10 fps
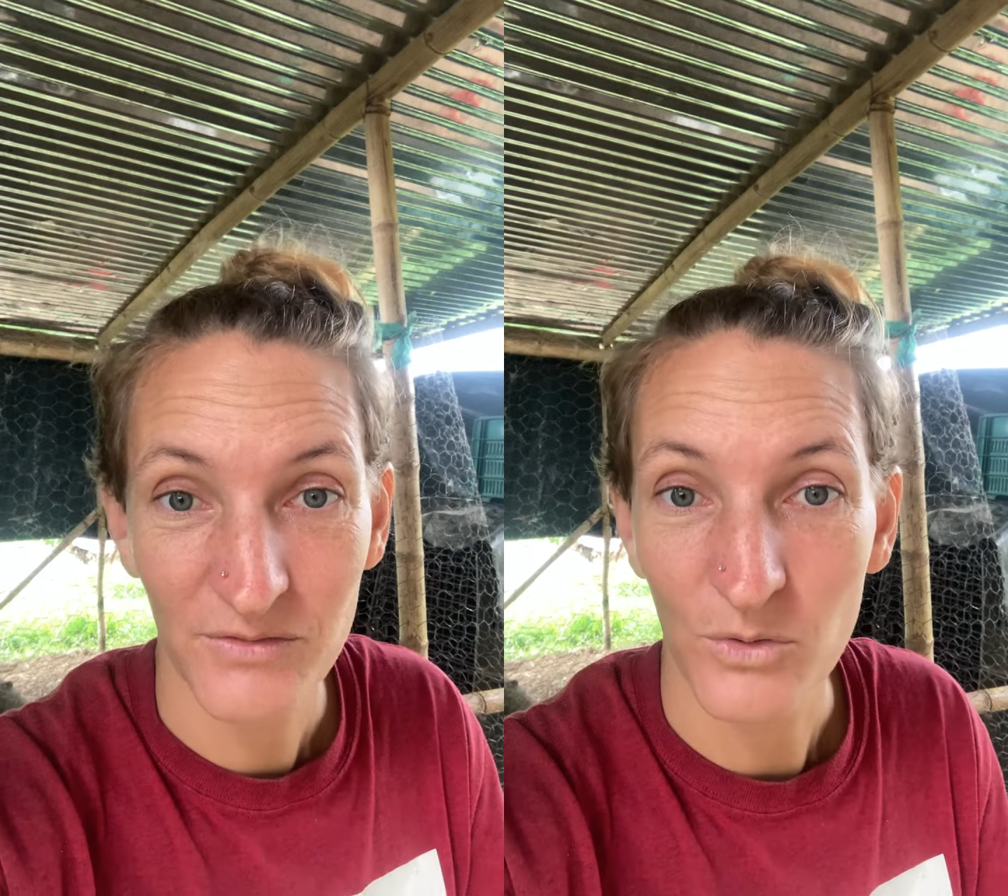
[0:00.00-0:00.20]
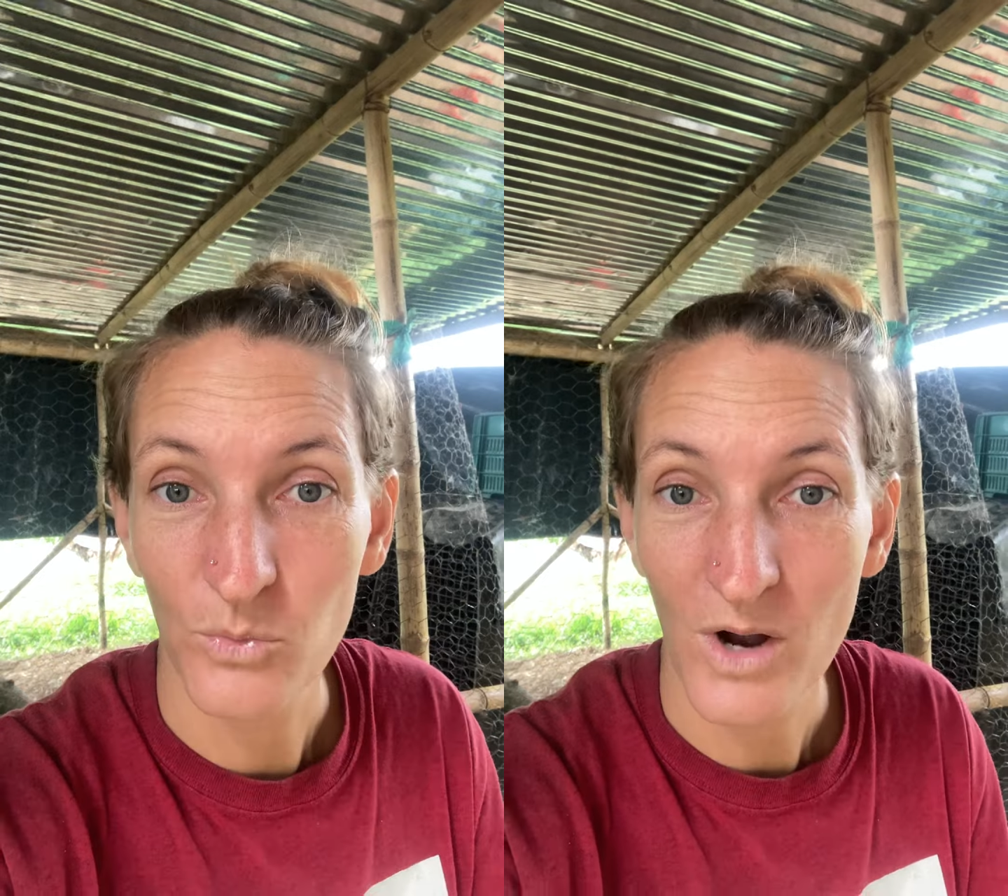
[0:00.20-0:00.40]

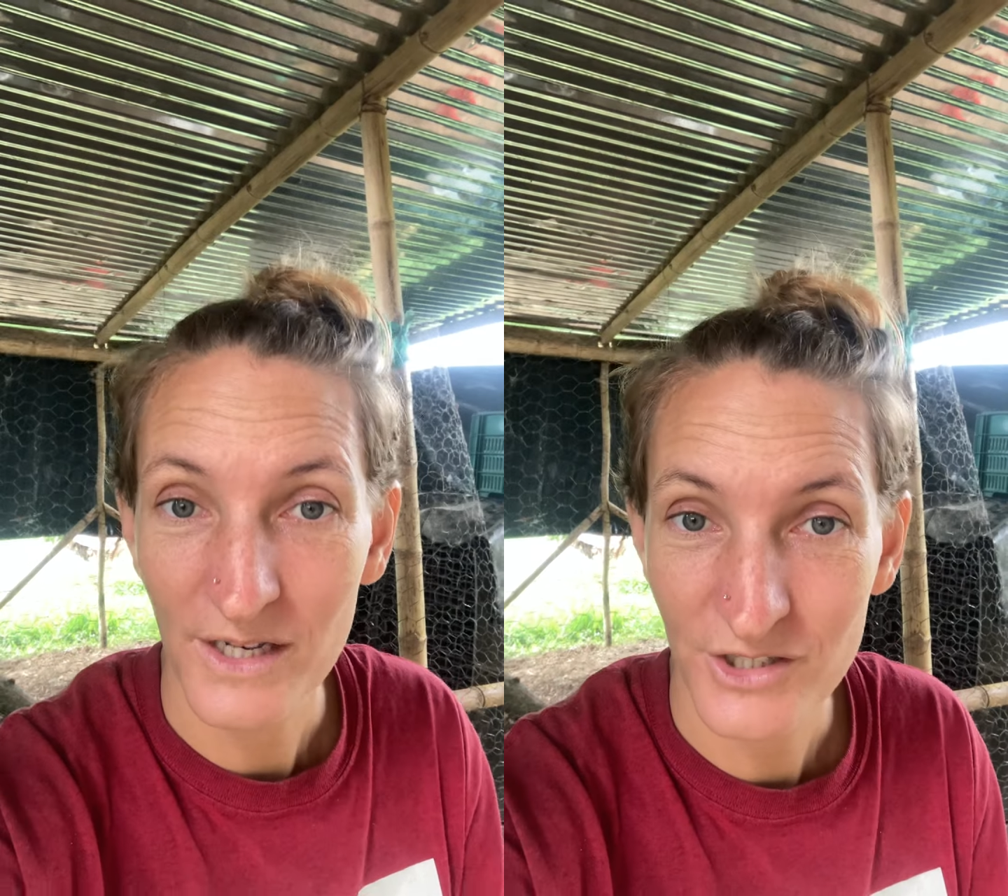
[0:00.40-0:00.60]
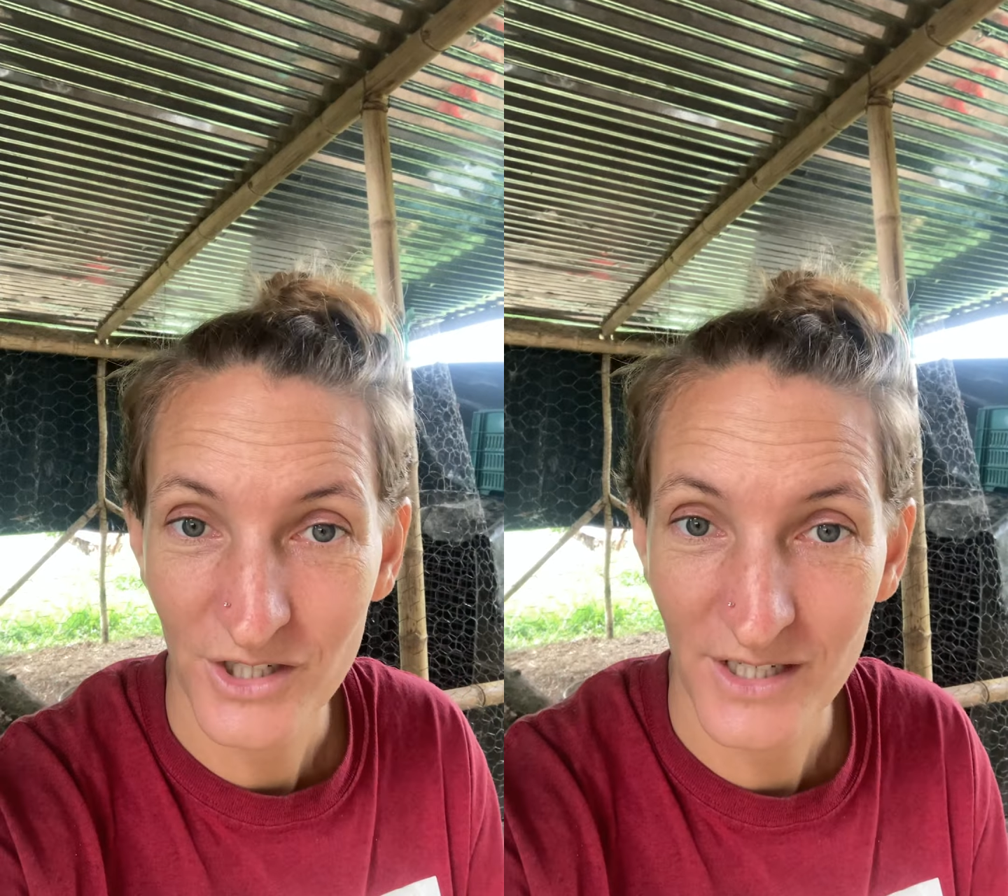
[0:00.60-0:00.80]
for
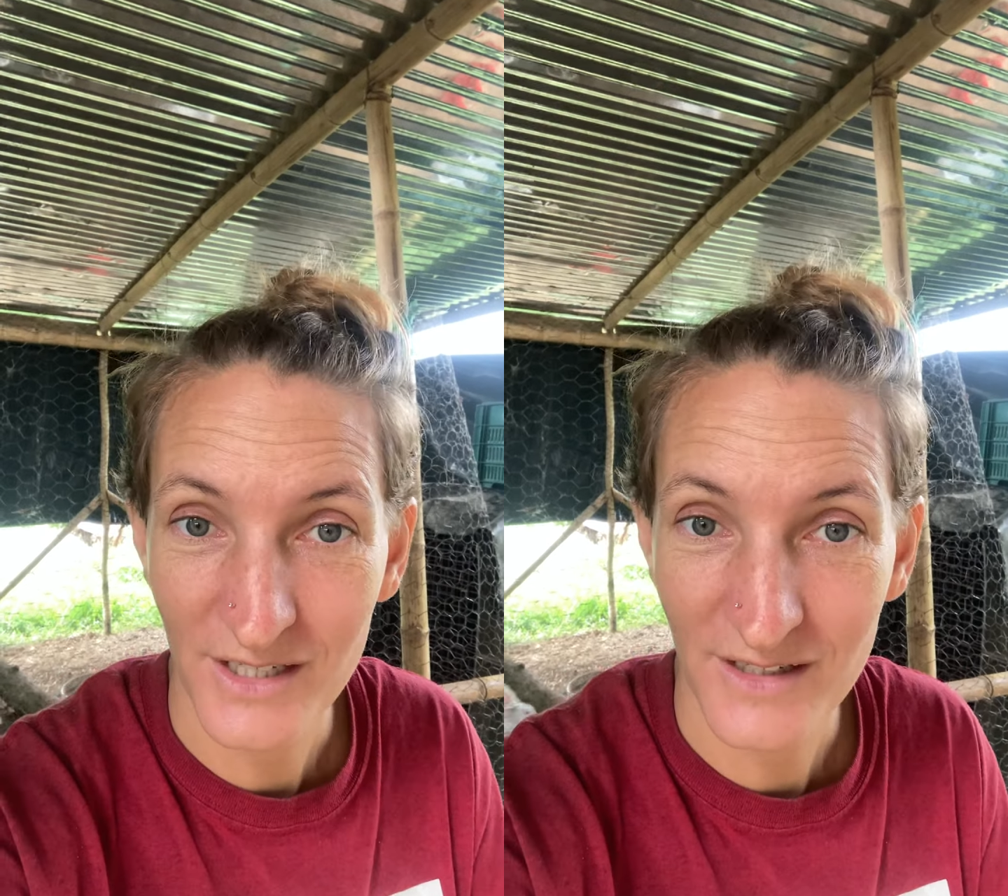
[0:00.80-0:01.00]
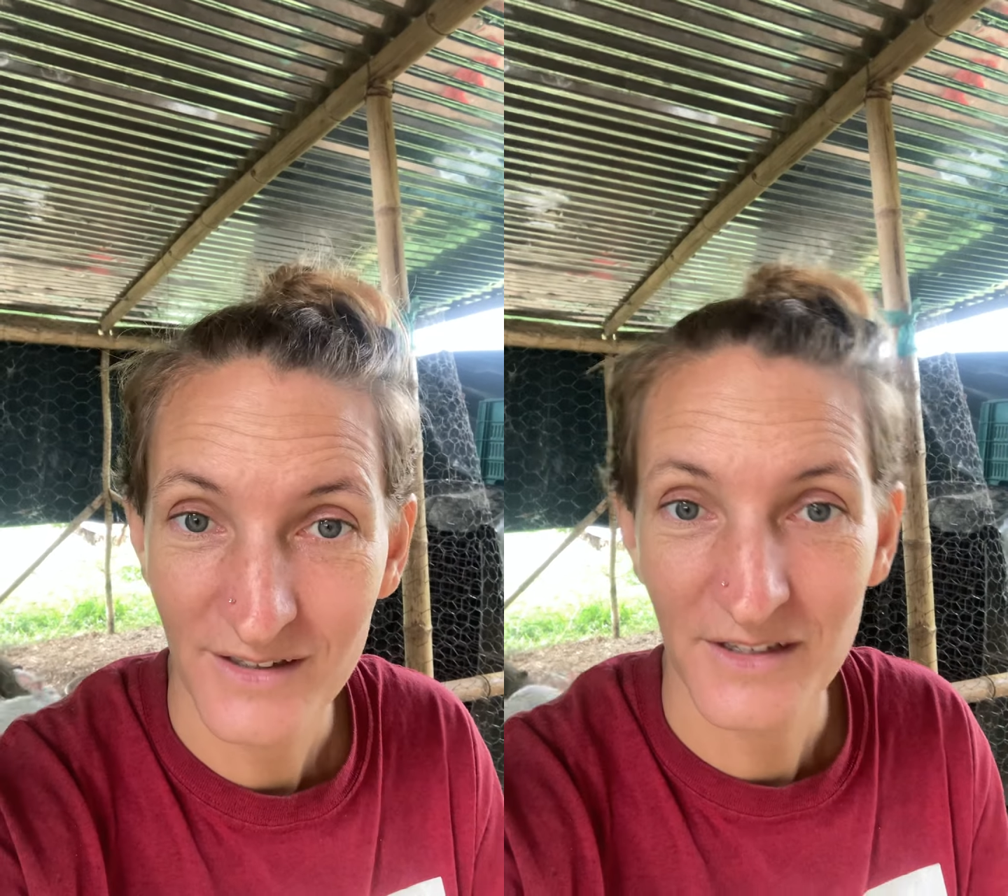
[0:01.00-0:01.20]
watching.